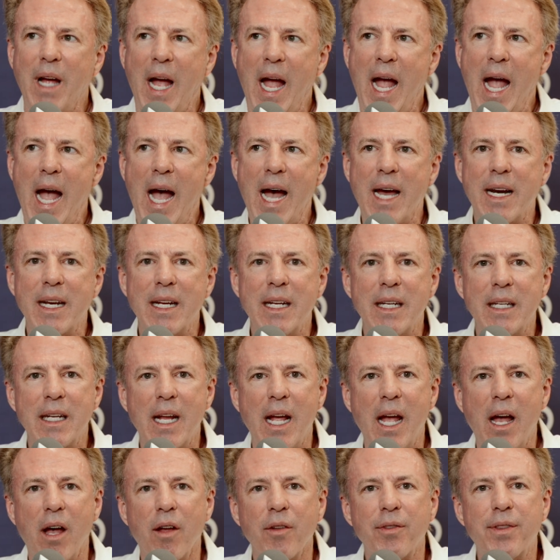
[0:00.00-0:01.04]
adding
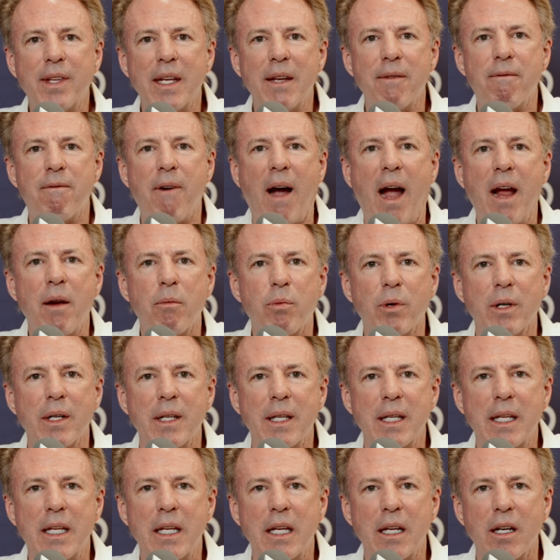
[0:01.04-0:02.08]
healthy,
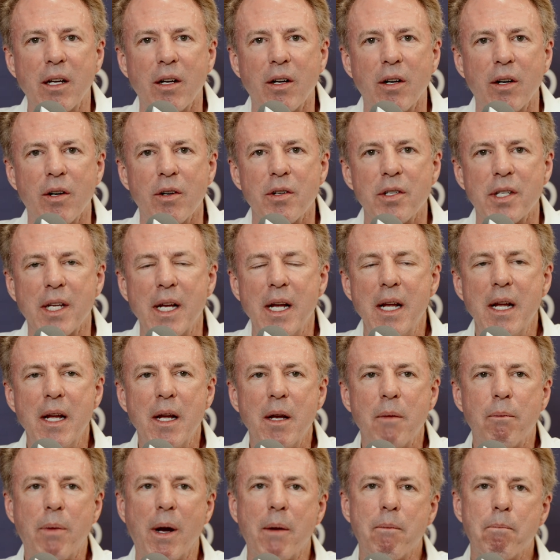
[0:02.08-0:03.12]
vibrant years,
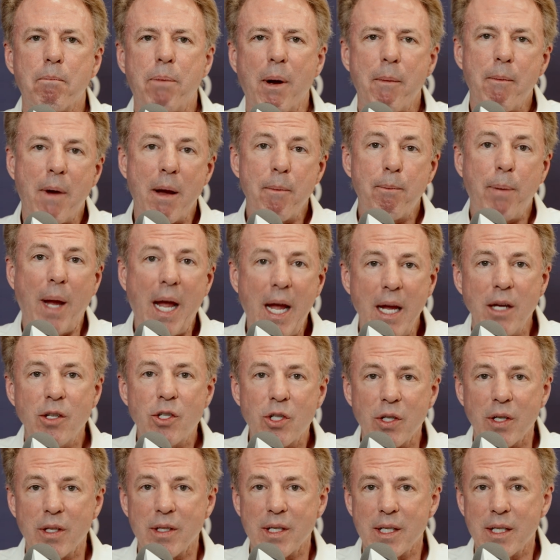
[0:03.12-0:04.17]
but my
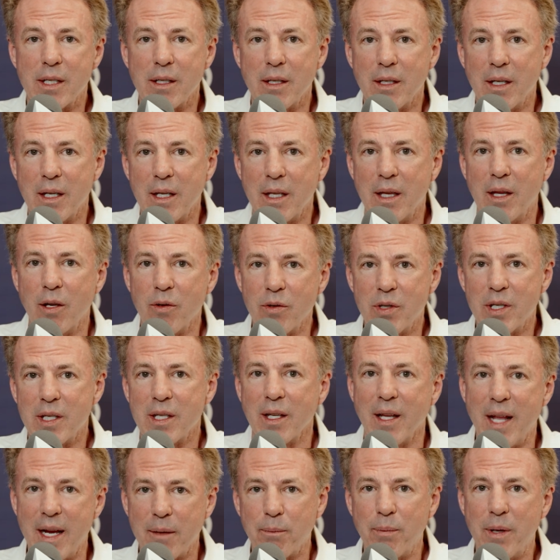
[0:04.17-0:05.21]
patients, those
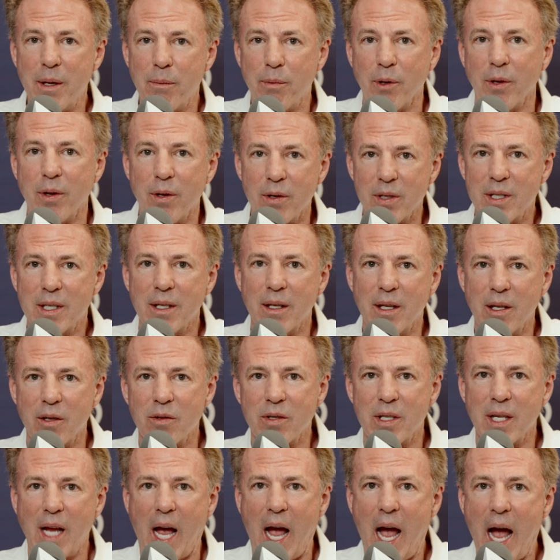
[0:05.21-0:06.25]
select people,
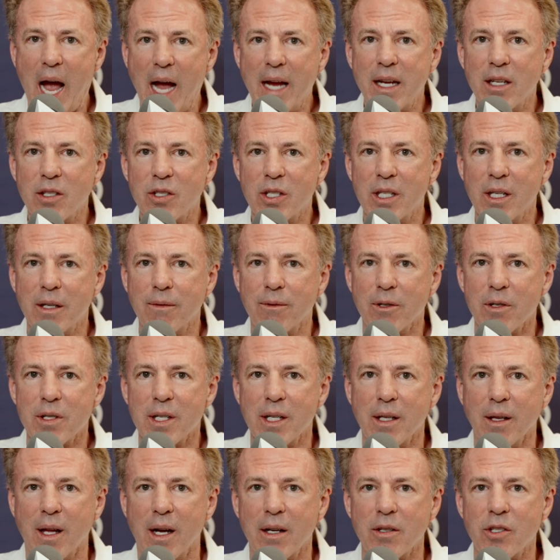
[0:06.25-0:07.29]
those high achievers
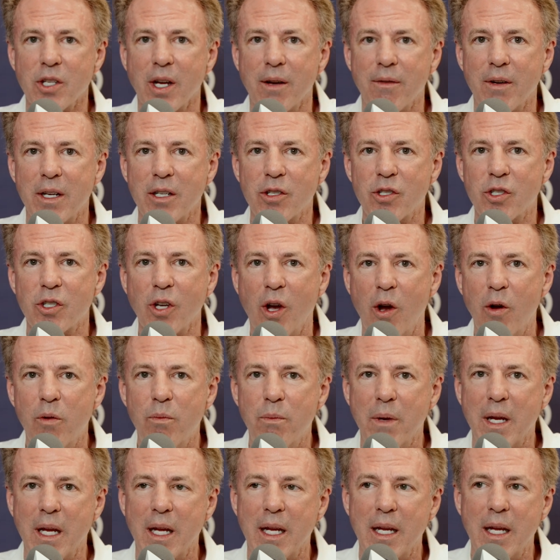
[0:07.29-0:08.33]
in longevity, showed
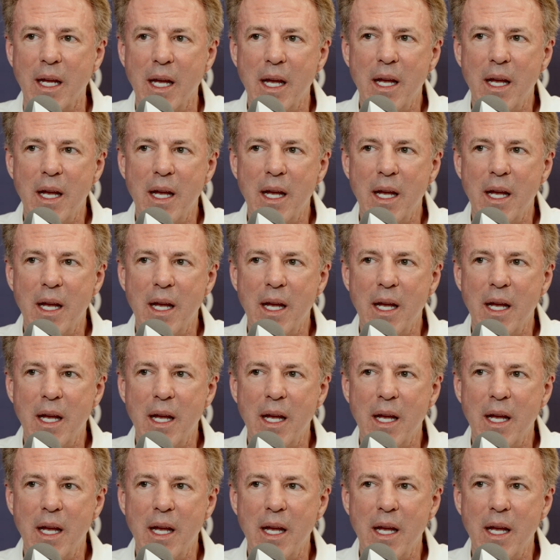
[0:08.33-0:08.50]
me,